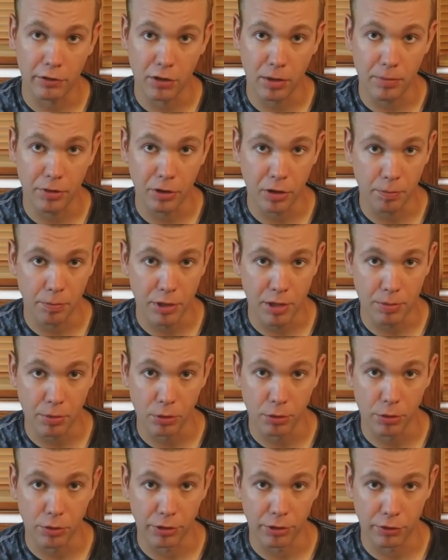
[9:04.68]
something that people are
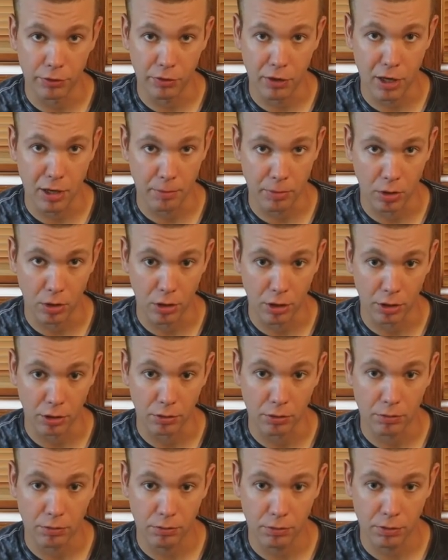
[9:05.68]
going to stand behind.
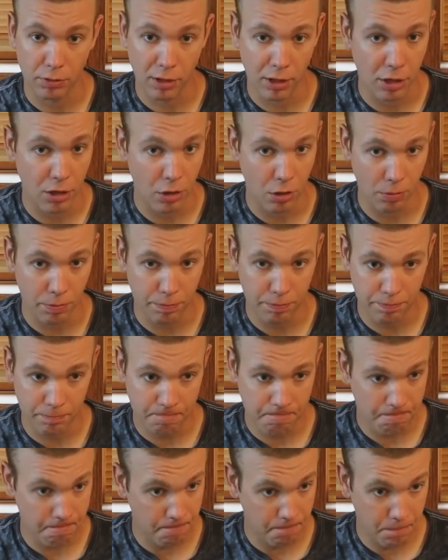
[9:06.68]
Dead Air,
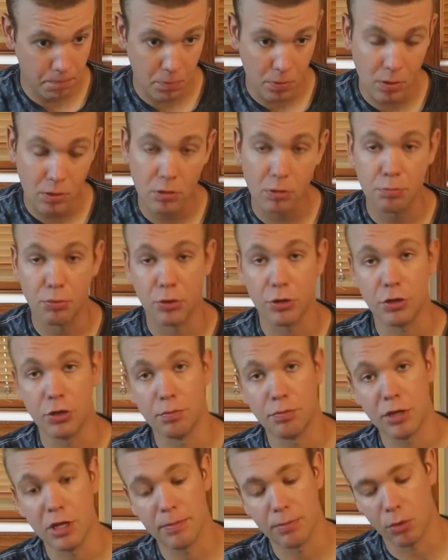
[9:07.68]
pretty good
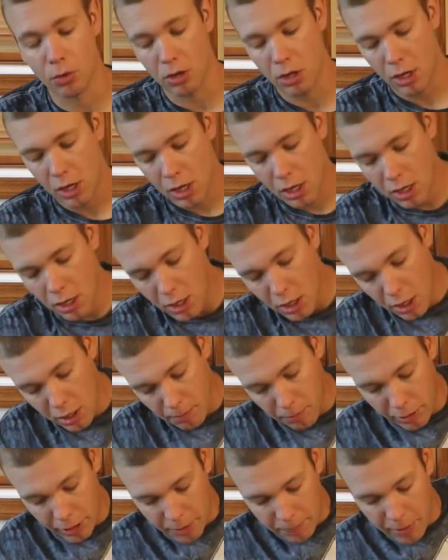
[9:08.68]
people.
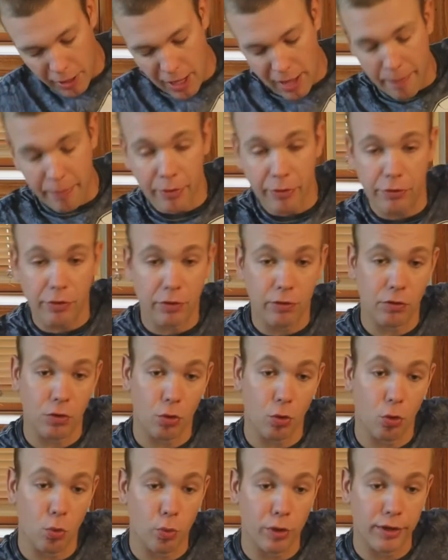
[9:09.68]
Mike Pappas is the
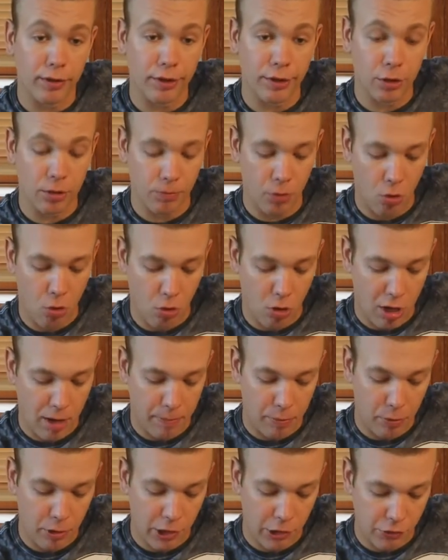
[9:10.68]
ringleader of the whole
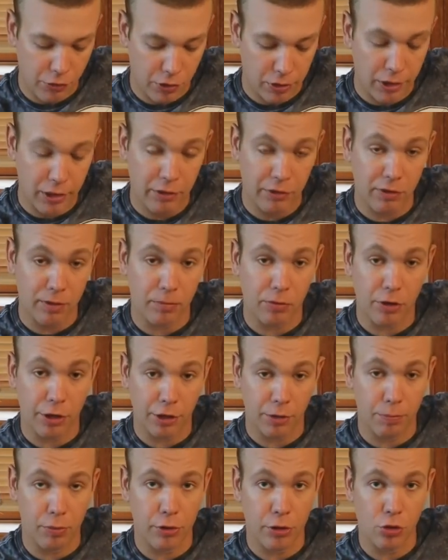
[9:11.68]
operation, and he seems like
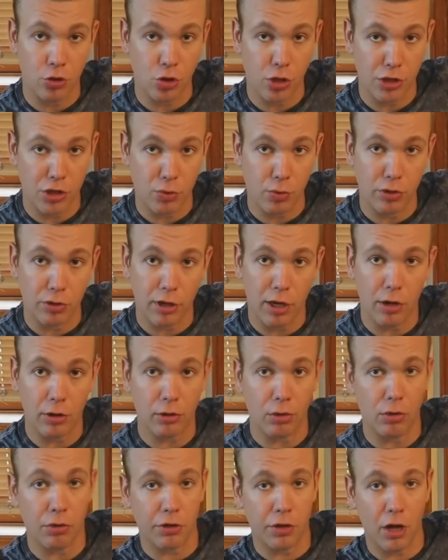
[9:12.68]
a pretty genuine,
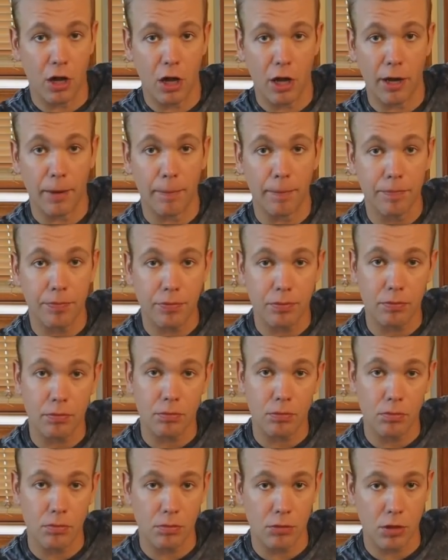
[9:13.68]
down-to-earth guy.
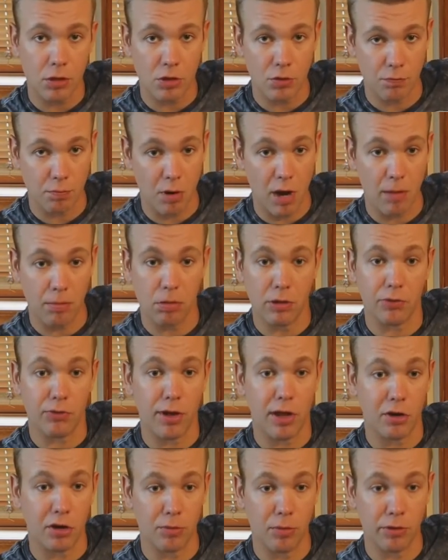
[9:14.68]
You've probably
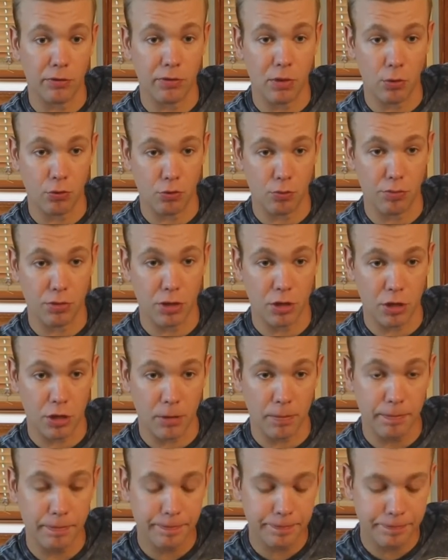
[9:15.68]
found him on social media.